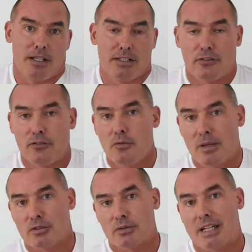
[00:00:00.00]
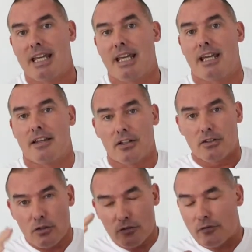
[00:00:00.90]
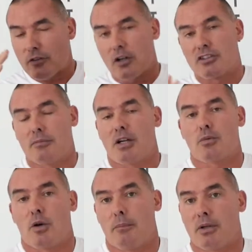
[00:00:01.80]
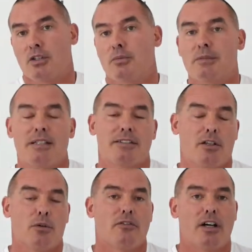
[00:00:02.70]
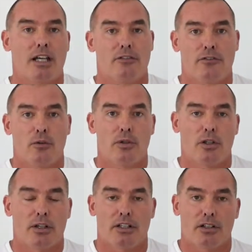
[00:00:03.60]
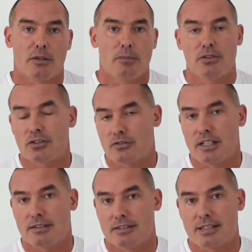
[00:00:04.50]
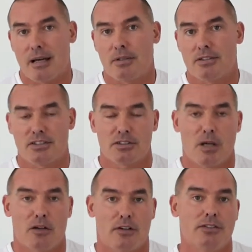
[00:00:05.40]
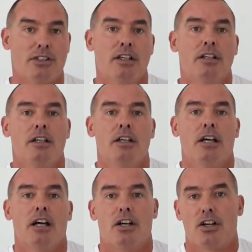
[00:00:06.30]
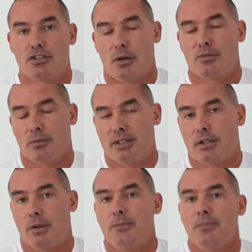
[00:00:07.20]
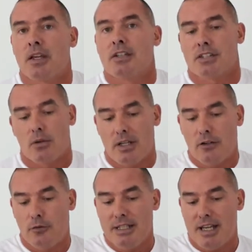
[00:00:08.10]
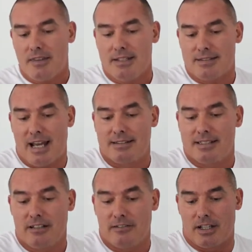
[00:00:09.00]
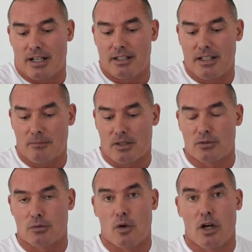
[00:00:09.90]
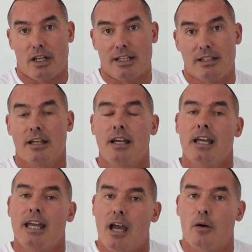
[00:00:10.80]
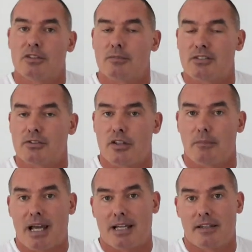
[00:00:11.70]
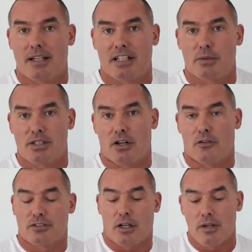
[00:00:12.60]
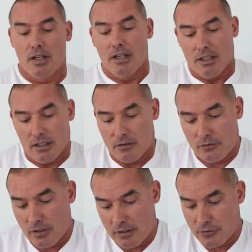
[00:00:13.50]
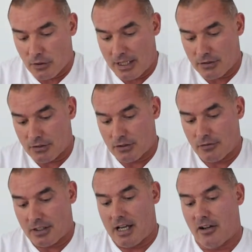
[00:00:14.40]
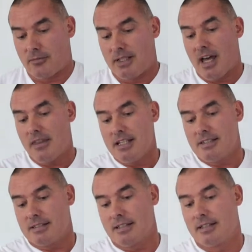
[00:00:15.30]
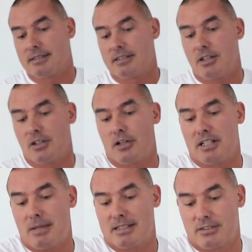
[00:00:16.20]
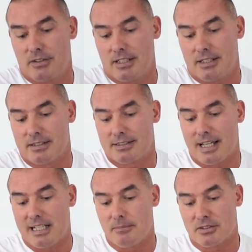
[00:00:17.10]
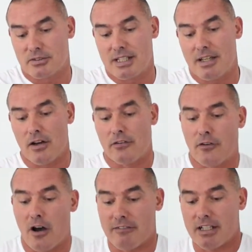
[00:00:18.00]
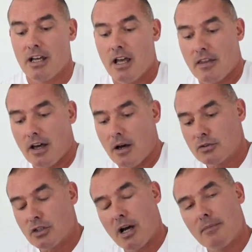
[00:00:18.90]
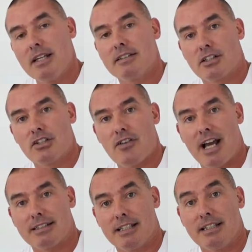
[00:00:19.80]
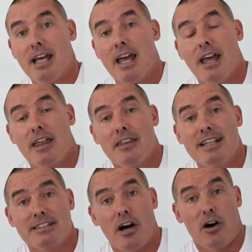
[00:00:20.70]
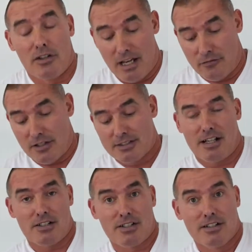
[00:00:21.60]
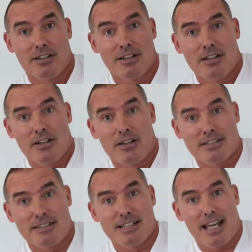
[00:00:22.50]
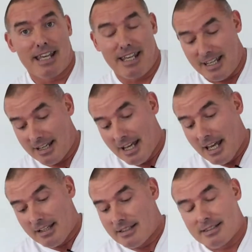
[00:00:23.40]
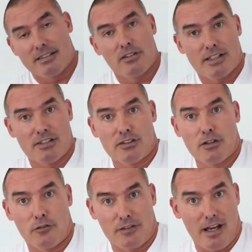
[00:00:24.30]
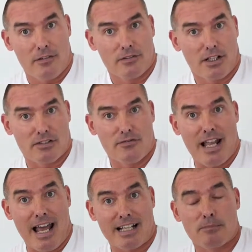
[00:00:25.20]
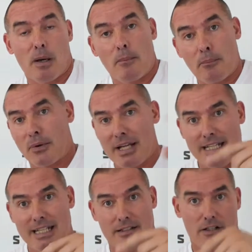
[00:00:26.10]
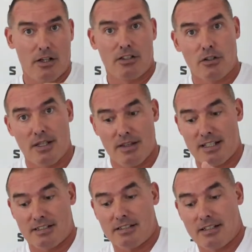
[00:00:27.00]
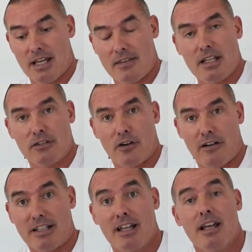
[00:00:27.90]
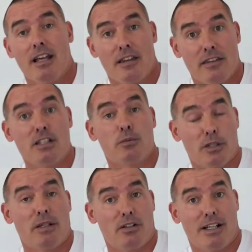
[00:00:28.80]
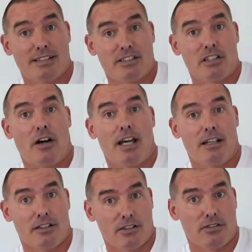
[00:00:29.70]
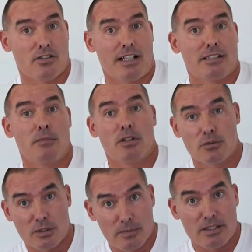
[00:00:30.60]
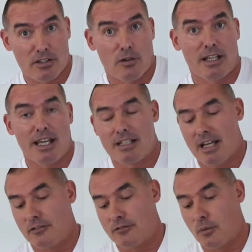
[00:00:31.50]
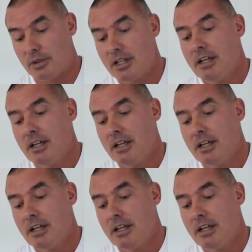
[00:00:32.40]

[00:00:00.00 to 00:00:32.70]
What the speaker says: There's a few muscles here that do far too much work because we spend so long with our head forward looking at computer screens and tablets and smartphones and jobs that we do. So if we get these anterior neck muscles working, it helps the muscles on the back of the neck switch off. So if you lift your head just off the couch for me, now these sternocleidomastoid and scalene muscles here that are firing, the whole time these are contracting, these aren't. Now if I touch Kirsty's neck here, this is nice and soft now, nice and relaxed, but pre her doing this and getting these firing, these would have been nice and tight and contracting because we spend so long again head forward.